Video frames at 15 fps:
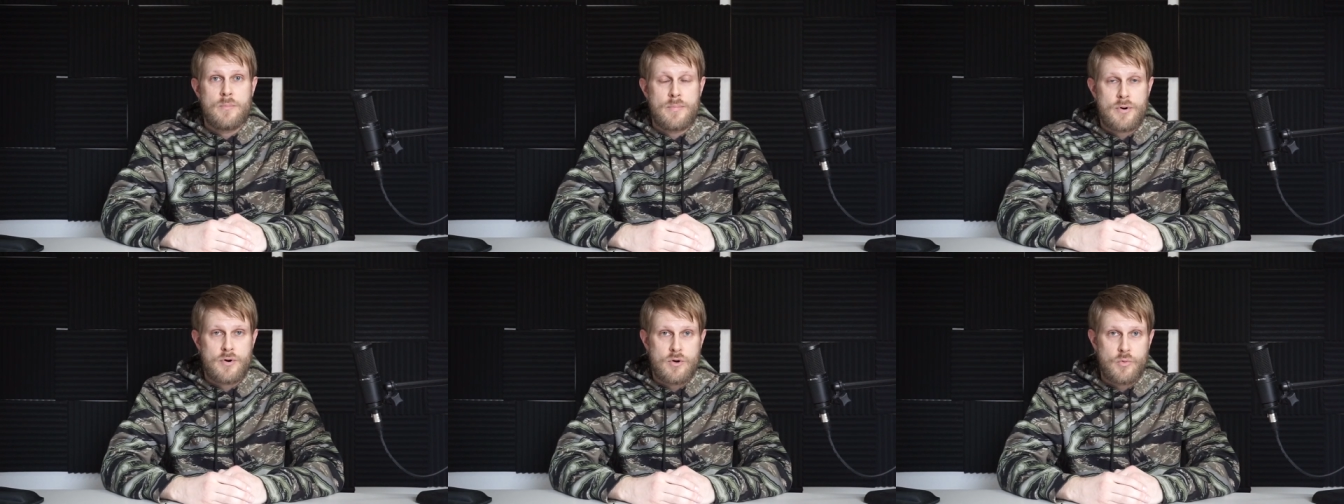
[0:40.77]

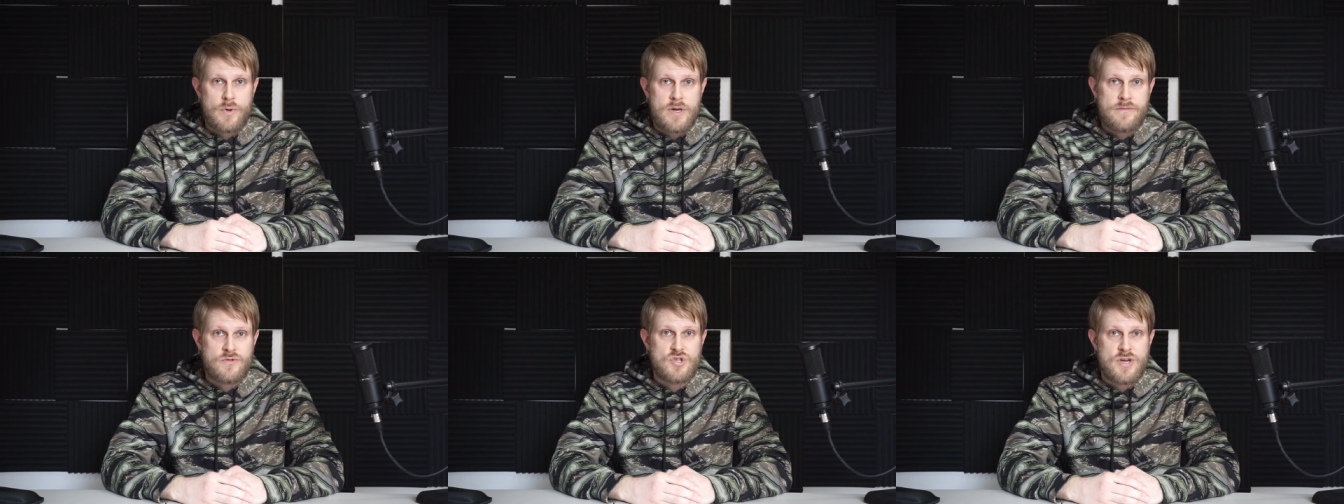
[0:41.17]
Pearl
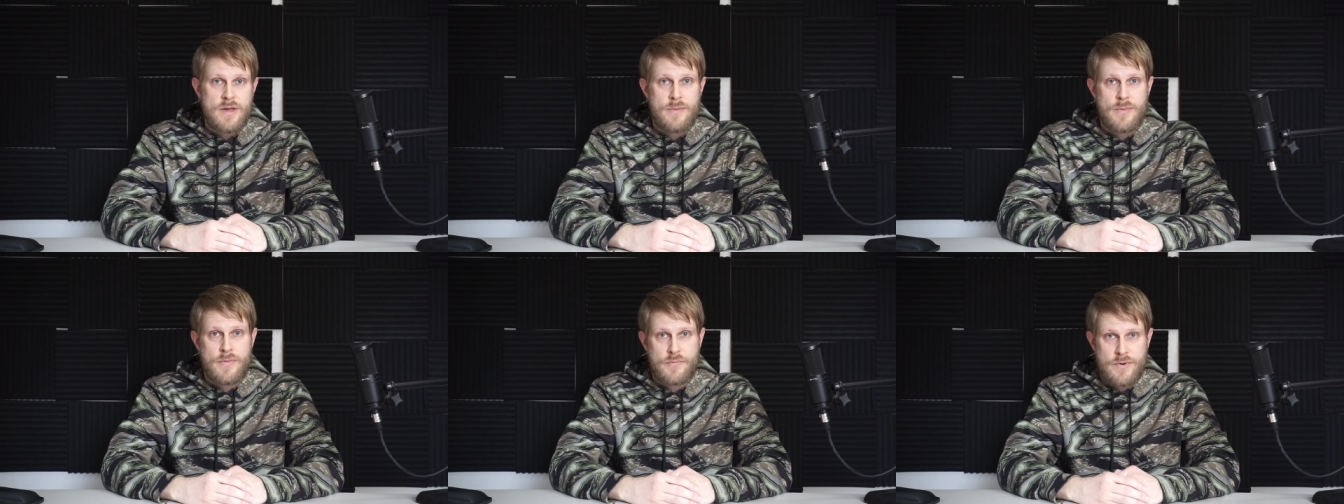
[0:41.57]
Weave
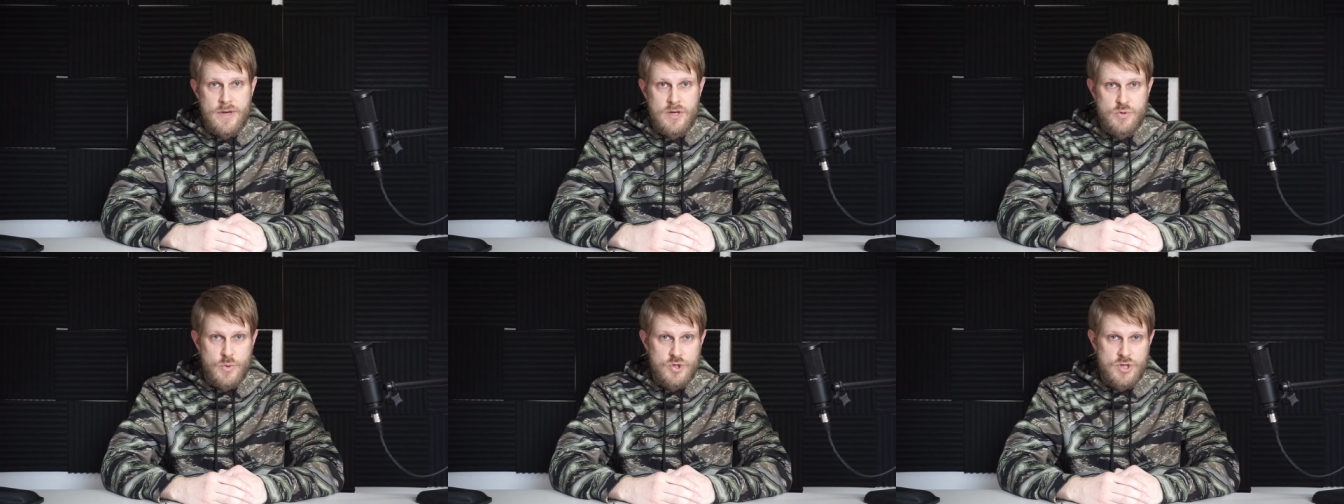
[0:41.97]
Gen
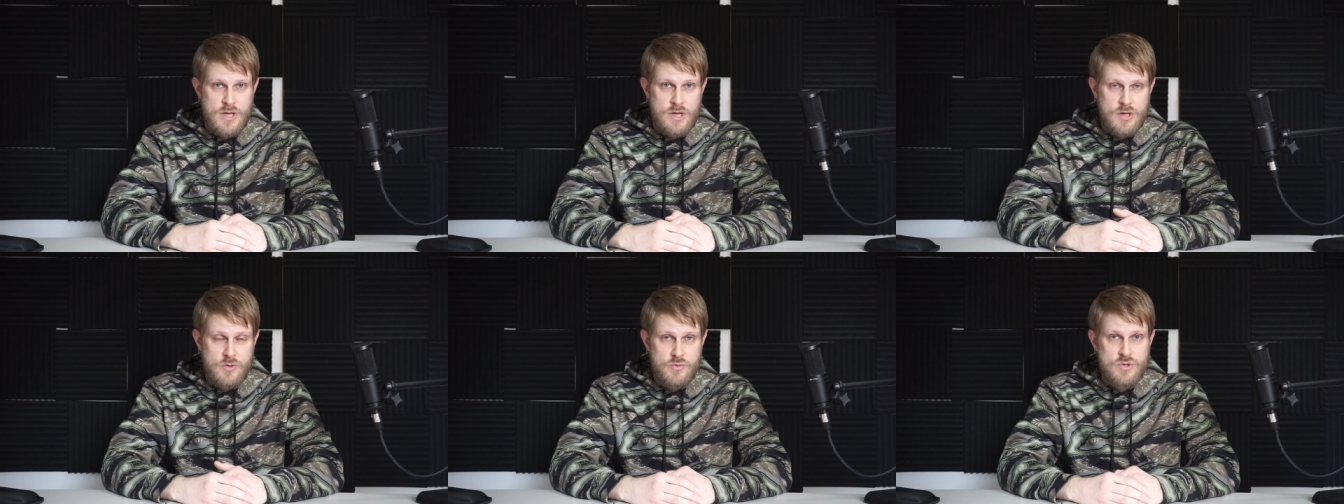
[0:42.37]
3 is which
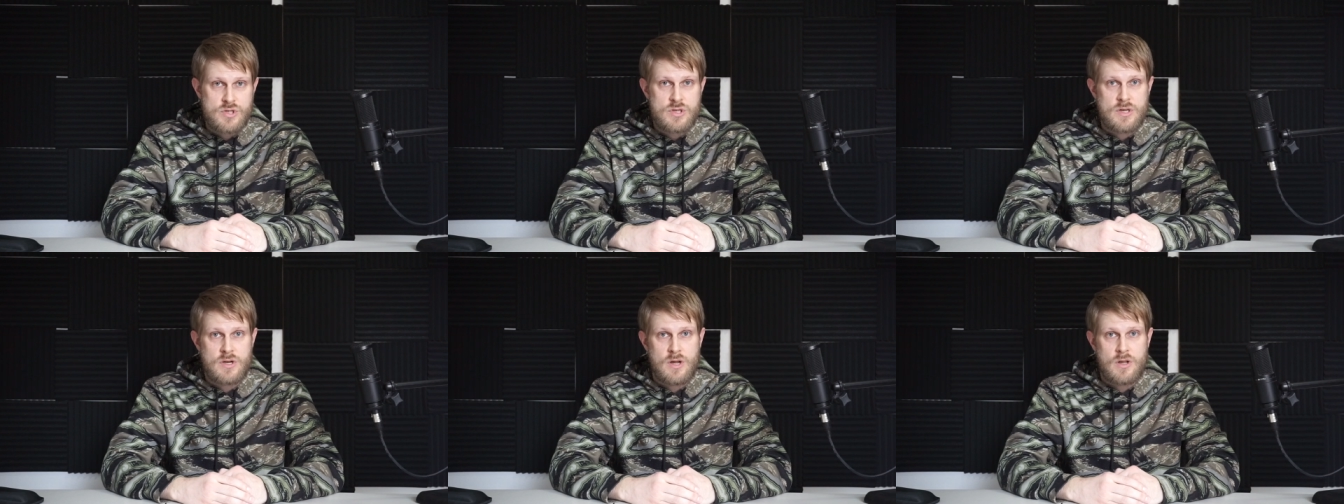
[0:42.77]
they
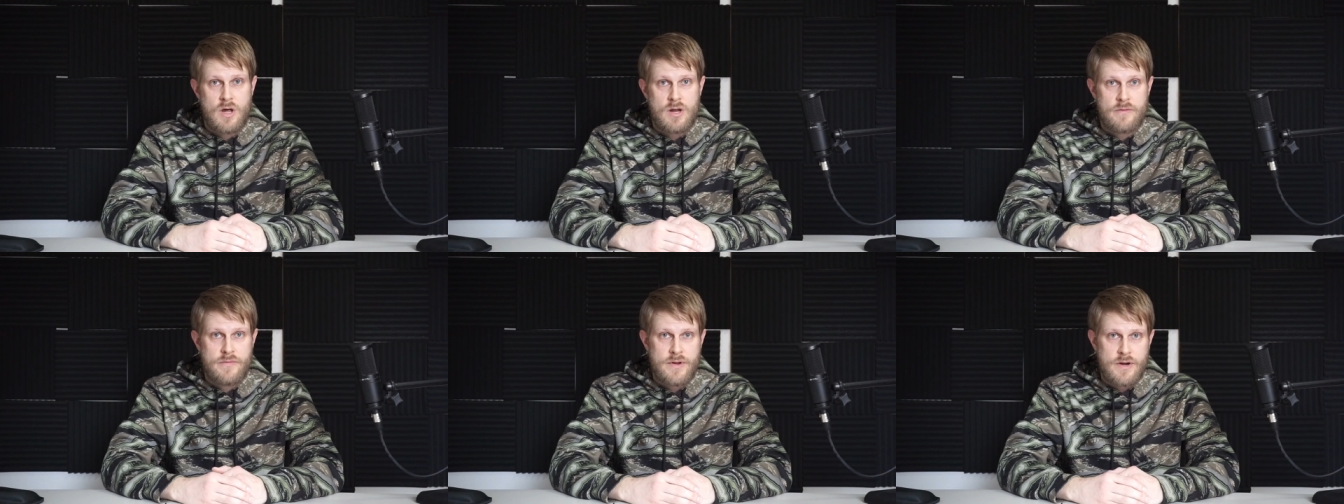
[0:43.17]
use in a
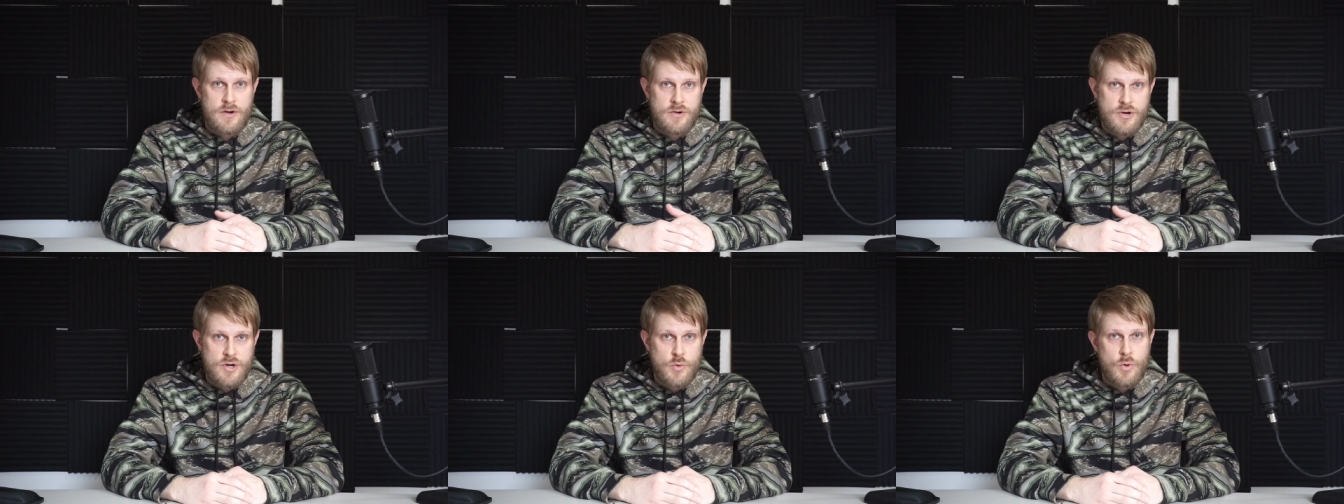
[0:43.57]
lot of
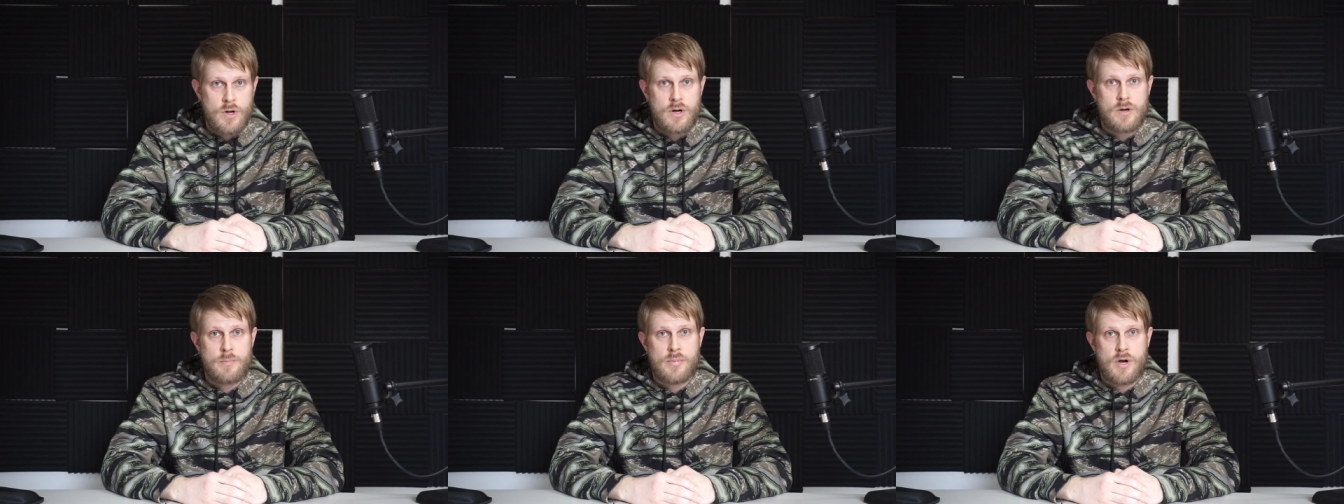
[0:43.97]
their
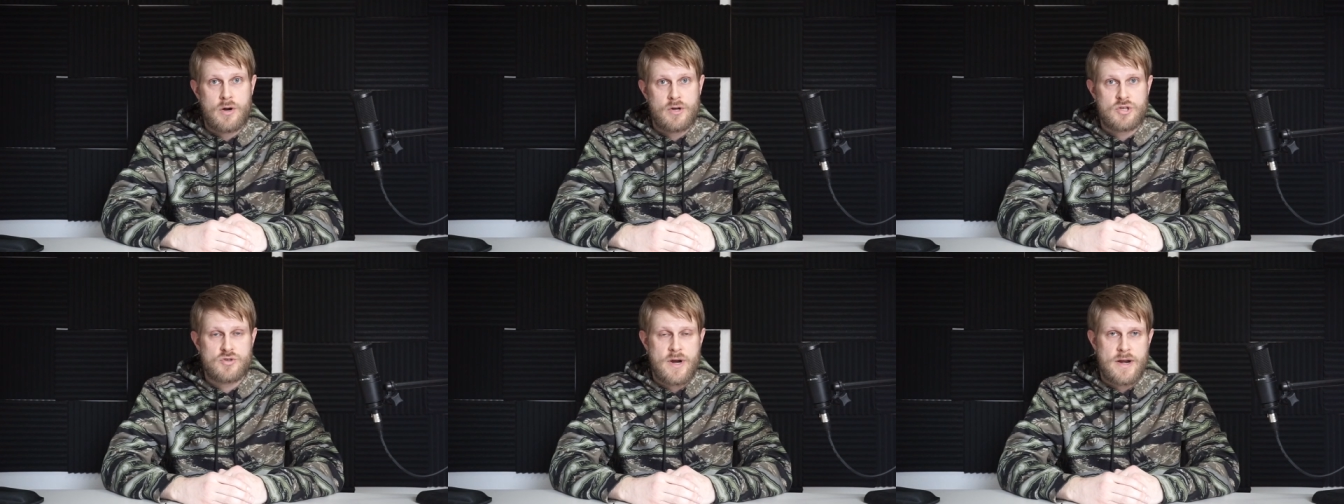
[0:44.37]
newer
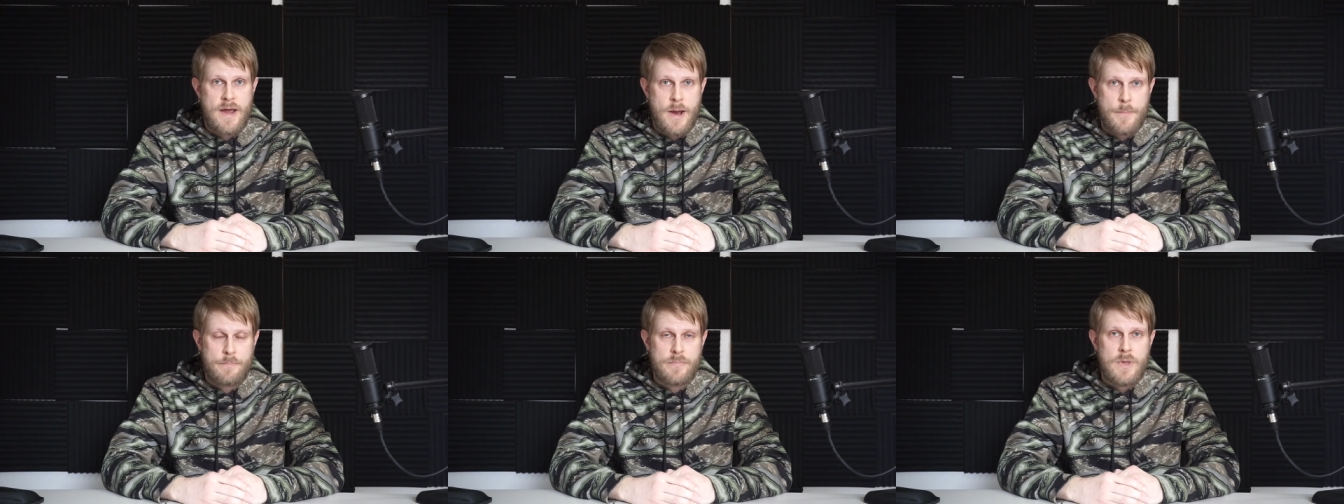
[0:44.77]
products right now.